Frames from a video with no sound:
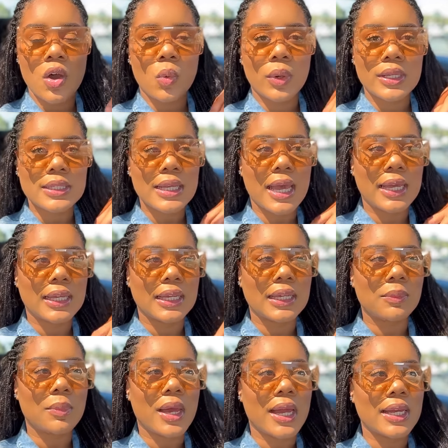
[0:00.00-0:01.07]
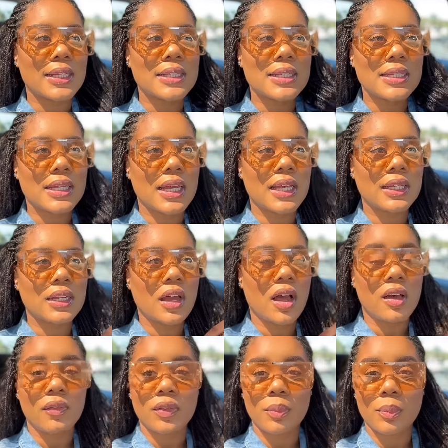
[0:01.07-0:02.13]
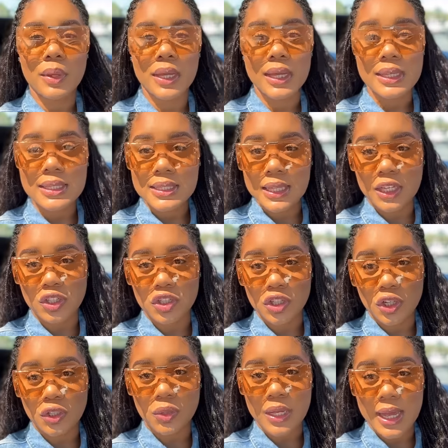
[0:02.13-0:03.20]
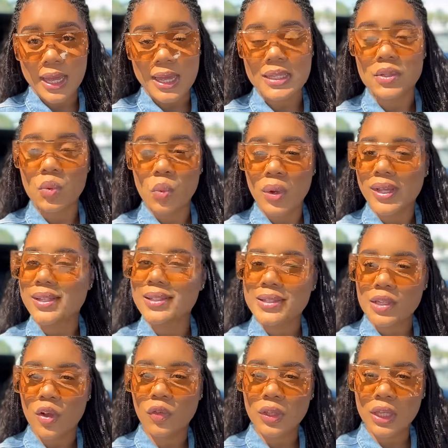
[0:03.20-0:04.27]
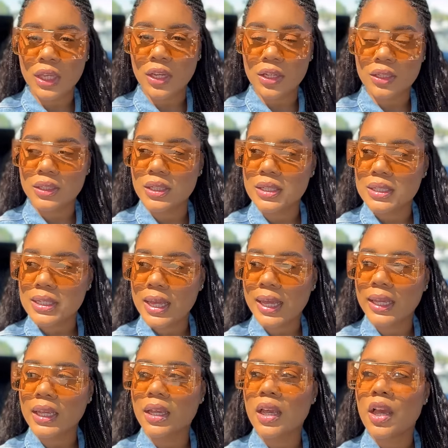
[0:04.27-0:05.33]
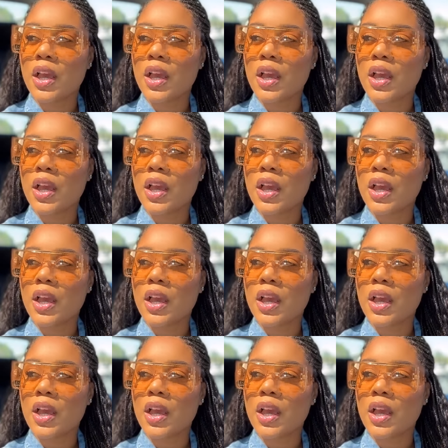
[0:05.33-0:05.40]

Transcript: once I get my son off the bus and show you guys what self-care looks like